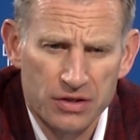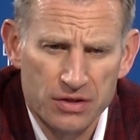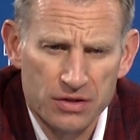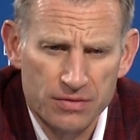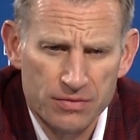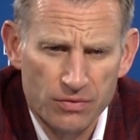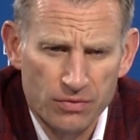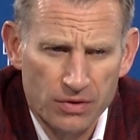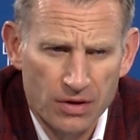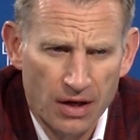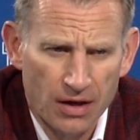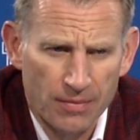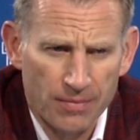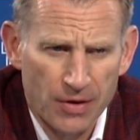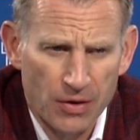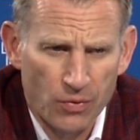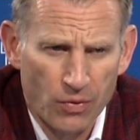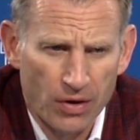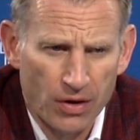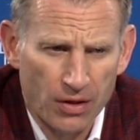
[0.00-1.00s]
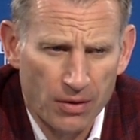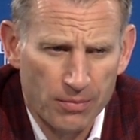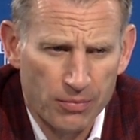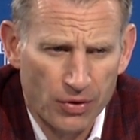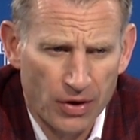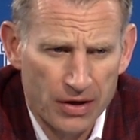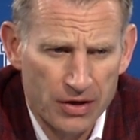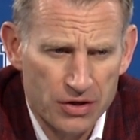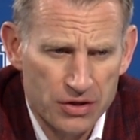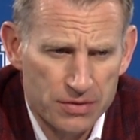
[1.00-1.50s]
He's kind of been one of the
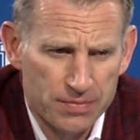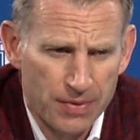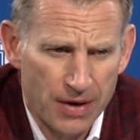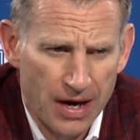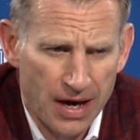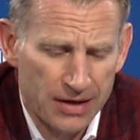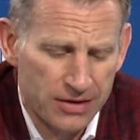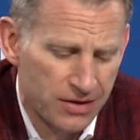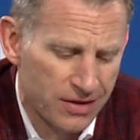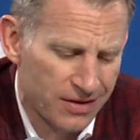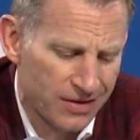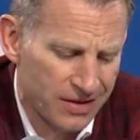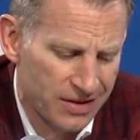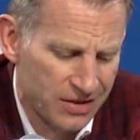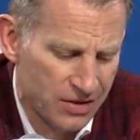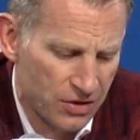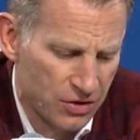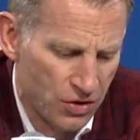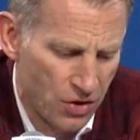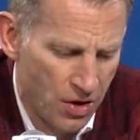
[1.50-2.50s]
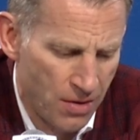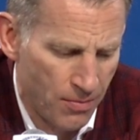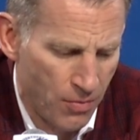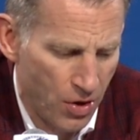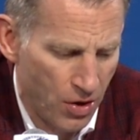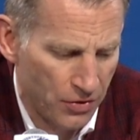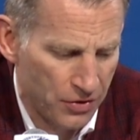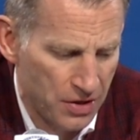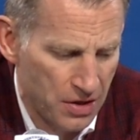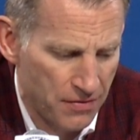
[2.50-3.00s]
brighter spots, at least his
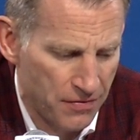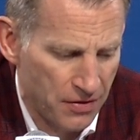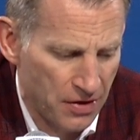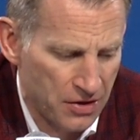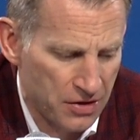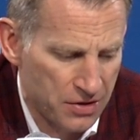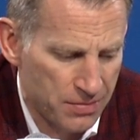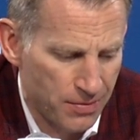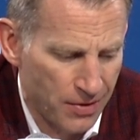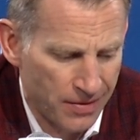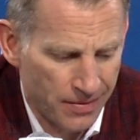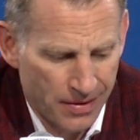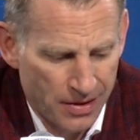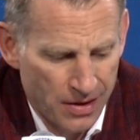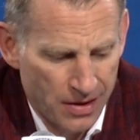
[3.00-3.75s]
on-ball defense. But,